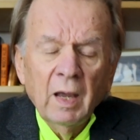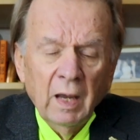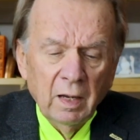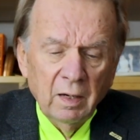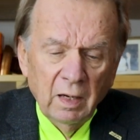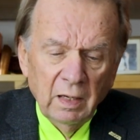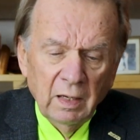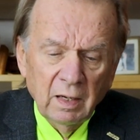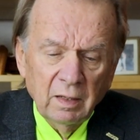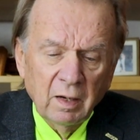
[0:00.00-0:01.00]
And
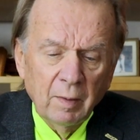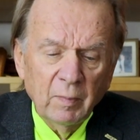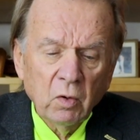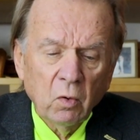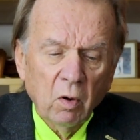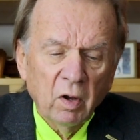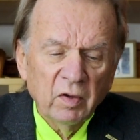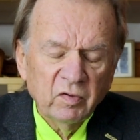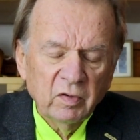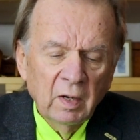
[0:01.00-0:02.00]
he had come
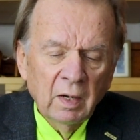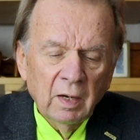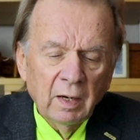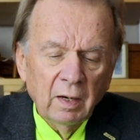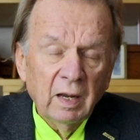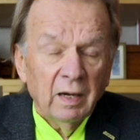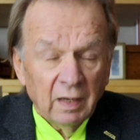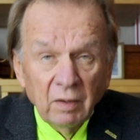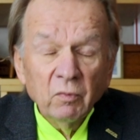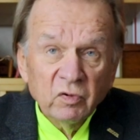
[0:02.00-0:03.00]
across and and
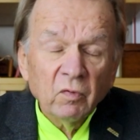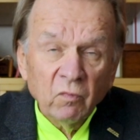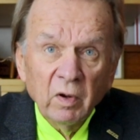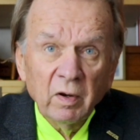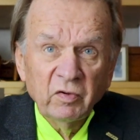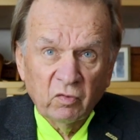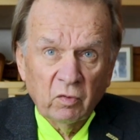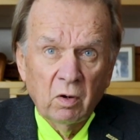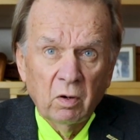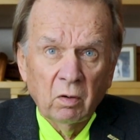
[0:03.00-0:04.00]
he was really
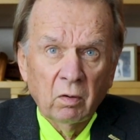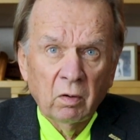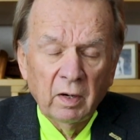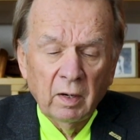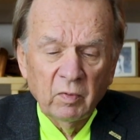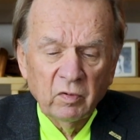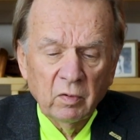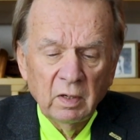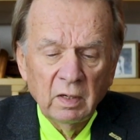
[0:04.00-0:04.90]
strong on Amazon.